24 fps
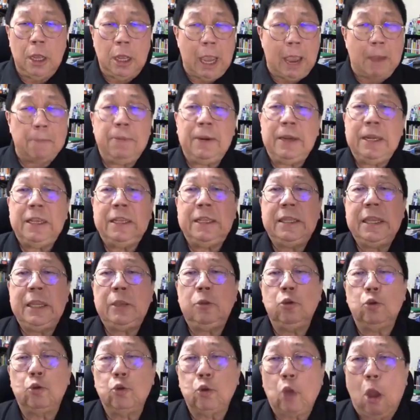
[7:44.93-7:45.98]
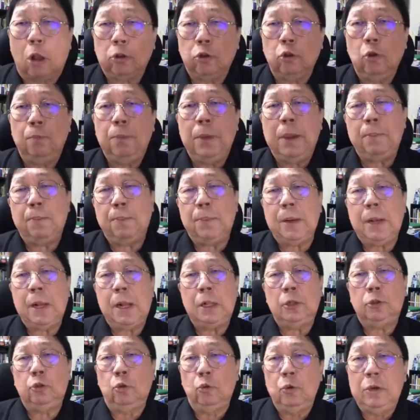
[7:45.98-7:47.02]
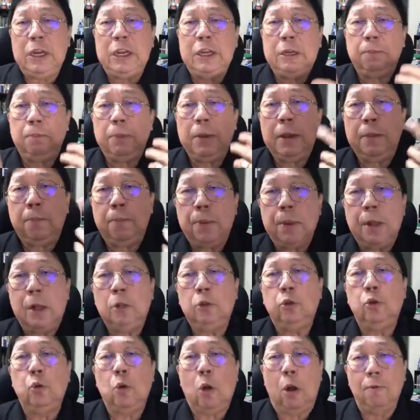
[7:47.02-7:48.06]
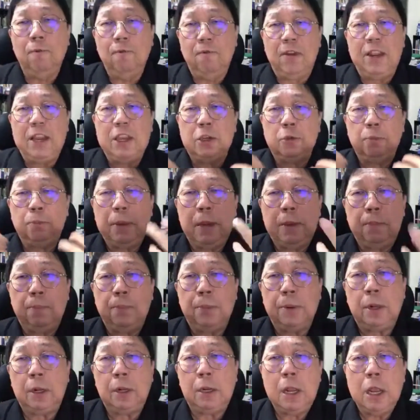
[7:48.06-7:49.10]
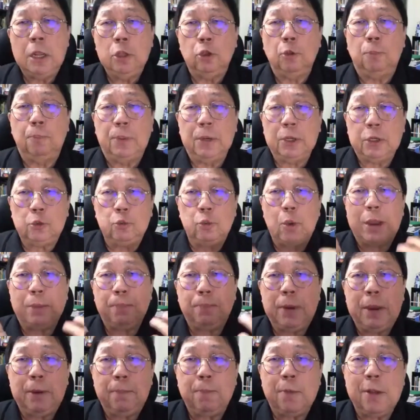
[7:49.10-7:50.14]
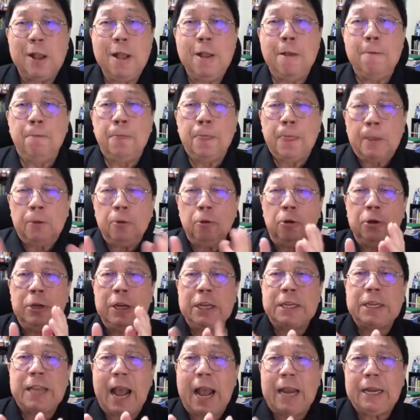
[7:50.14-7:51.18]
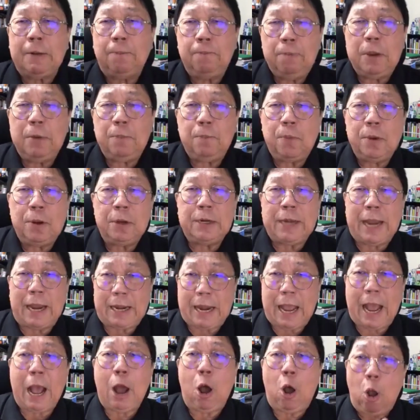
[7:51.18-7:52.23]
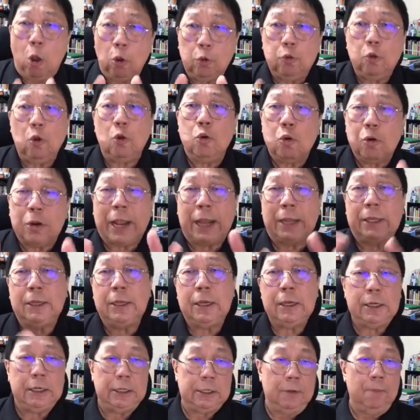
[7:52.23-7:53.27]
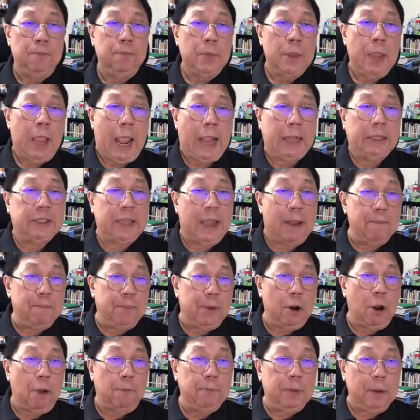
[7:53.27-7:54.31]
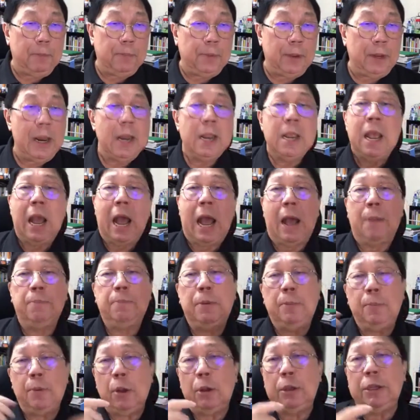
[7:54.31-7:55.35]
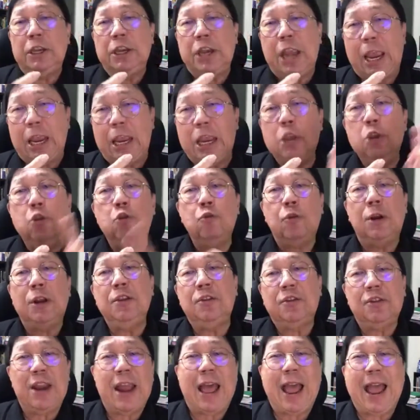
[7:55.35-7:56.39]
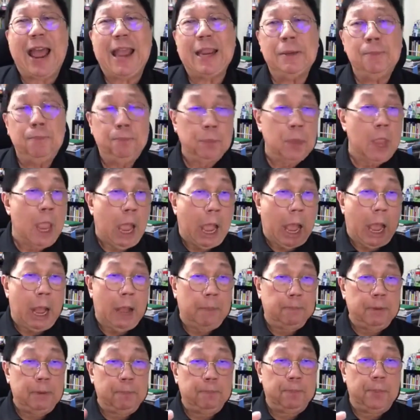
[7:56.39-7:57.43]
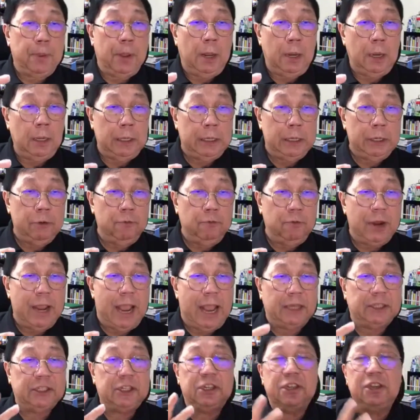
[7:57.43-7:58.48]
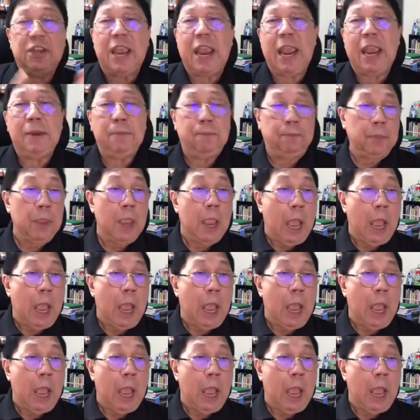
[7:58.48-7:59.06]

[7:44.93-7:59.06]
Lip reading: ability to talk to people, to lead people, to convince people, to persuade people. So these are the people that are also good categories. Example of people are people in insurance line, people in real estate,